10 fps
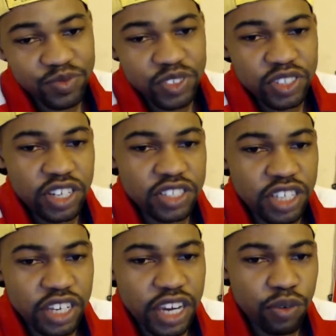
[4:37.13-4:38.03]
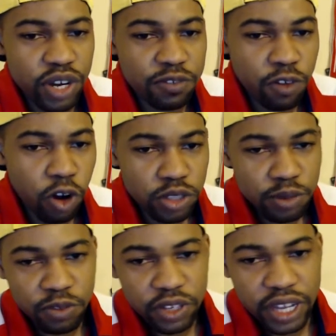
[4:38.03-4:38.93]
you can't really fault
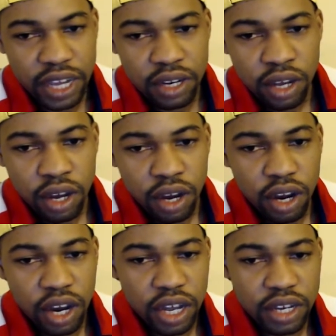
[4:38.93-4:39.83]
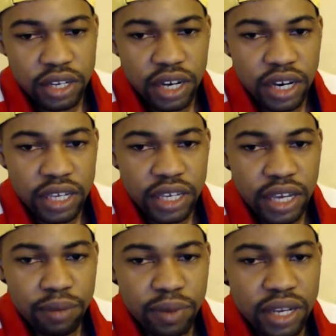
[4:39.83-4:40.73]
him for that.
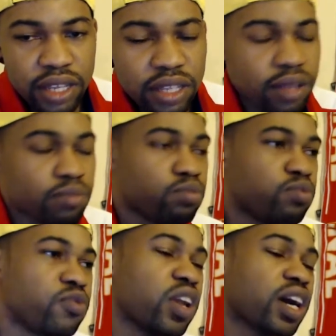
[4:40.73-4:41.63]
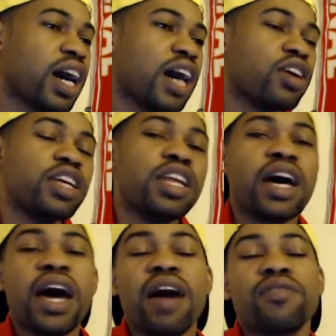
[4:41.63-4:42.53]
Yeah, man, Vallecano didn't
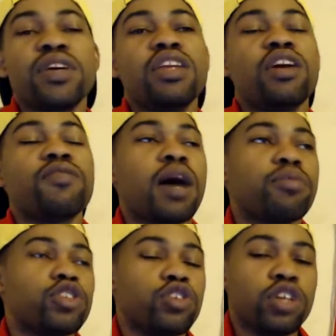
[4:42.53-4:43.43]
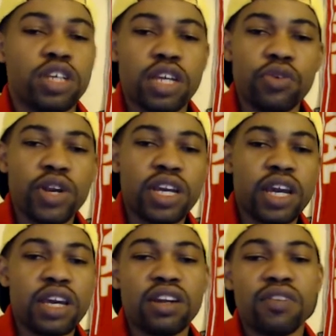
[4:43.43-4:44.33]
have enough opportunity. They didn't really
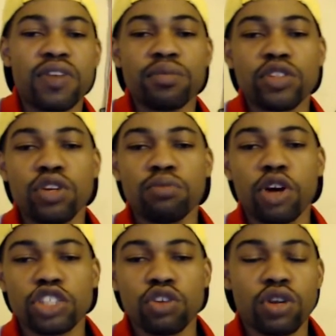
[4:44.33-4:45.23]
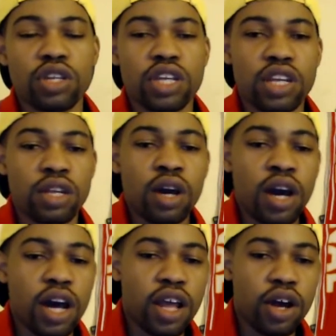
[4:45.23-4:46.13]
get enough opportunity. Barcelona didn't
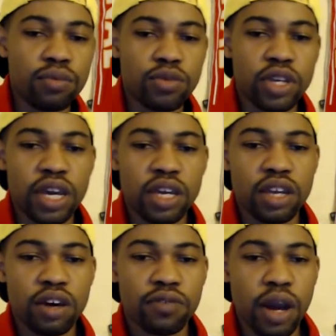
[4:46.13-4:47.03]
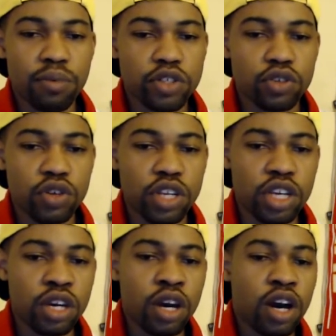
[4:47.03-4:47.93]
allow them to get enough
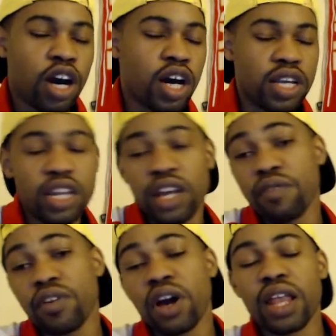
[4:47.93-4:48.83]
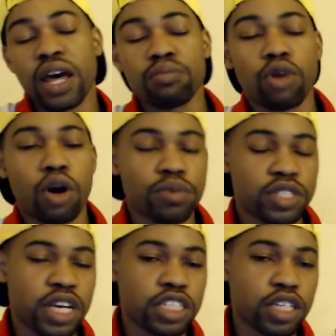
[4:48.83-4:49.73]
opportunity. They didn't have a lot of ball
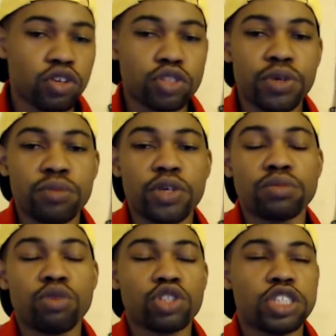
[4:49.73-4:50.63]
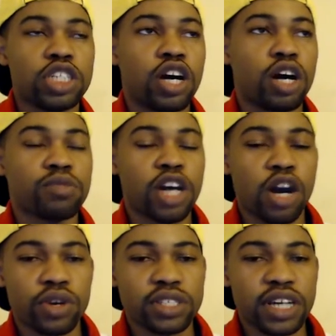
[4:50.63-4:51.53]
possession. It was pretty much mostly
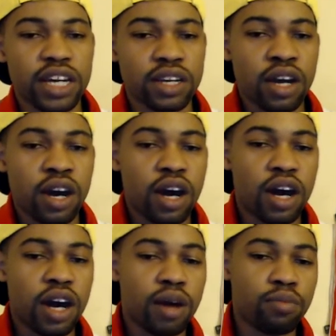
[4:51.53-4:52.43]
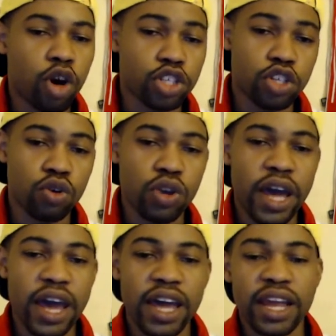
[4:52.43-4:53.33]
counterattack. Barcelona
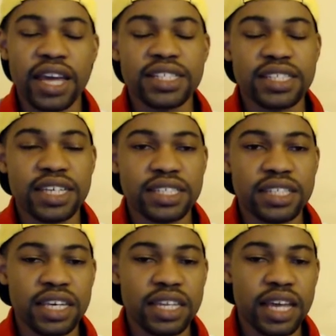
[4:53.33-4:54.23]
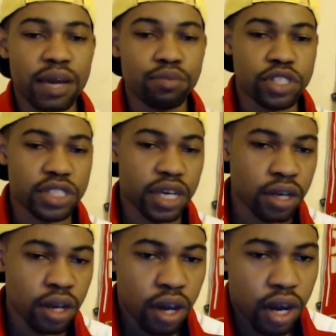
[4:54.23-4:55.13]
had like
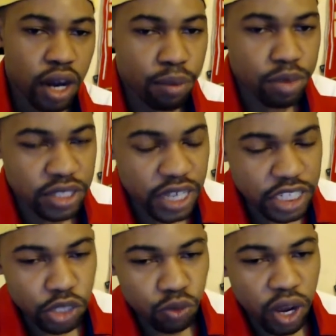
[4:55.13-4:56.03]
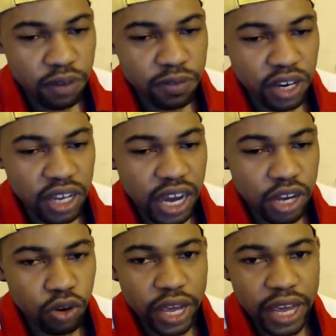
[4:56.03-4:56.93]
69% possession, while
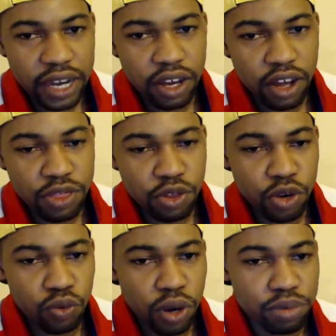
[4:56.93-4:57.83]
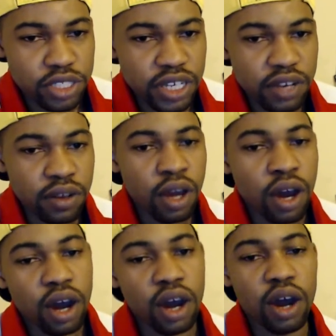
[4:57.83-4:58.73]
Vallecano had 31%
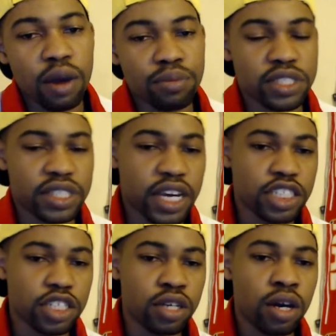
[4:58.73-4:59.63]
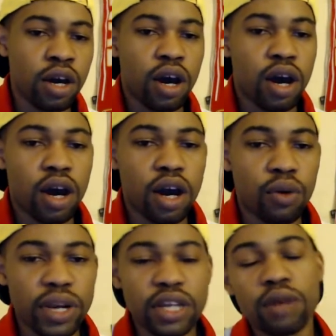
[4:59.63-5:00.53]
possession.
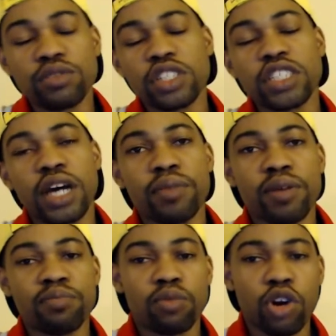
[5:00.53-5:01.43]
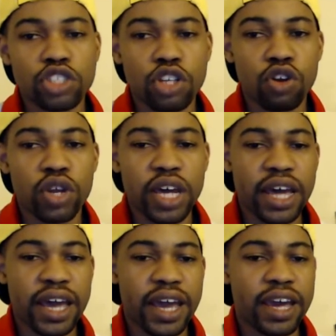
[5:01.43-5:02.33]
When it comes to shot, man, Barcelona
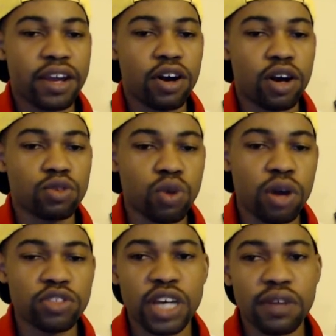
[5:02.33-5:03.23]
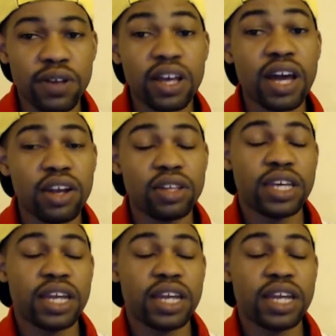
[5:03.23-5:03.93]
had 12 shots, but kind of did